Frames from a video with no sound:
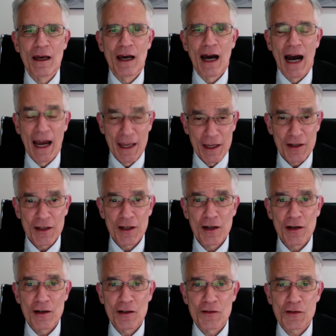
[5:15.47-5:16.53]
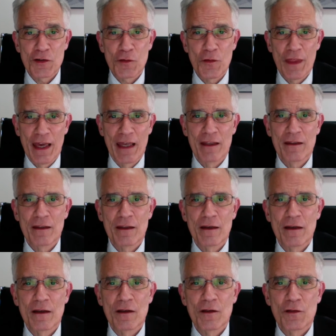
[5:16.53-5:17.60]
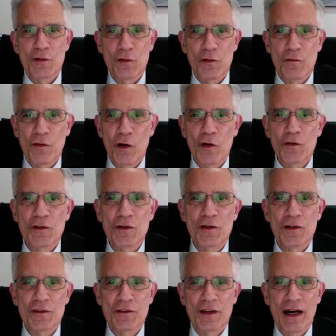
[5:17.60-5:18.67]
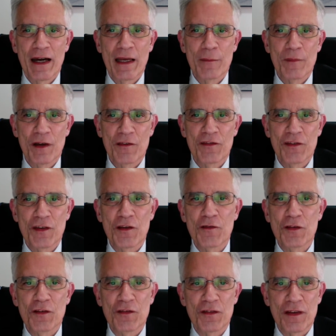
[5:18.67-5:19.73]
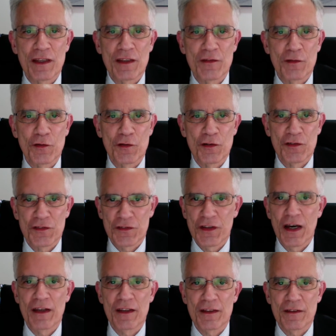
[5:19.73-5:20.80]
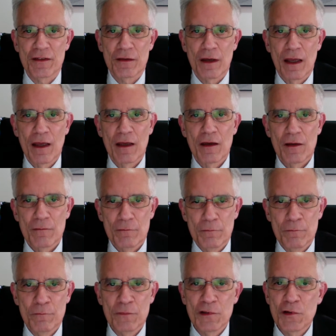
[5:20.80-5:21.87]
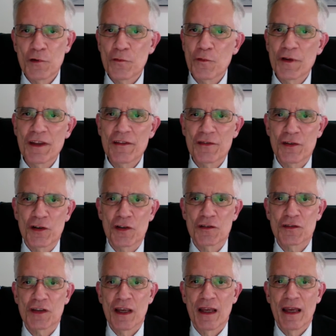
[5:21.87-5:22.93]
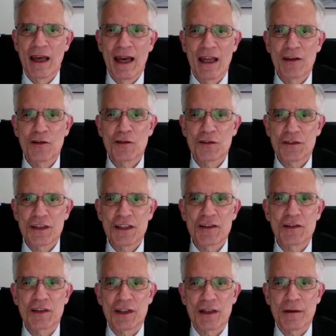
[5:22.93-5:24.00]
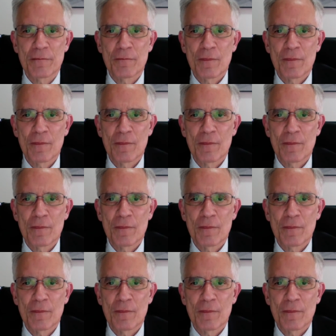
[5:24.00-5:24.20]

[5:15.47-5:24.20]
I encourage you then to devote your time assiduously to your studies, your research, and your teaching,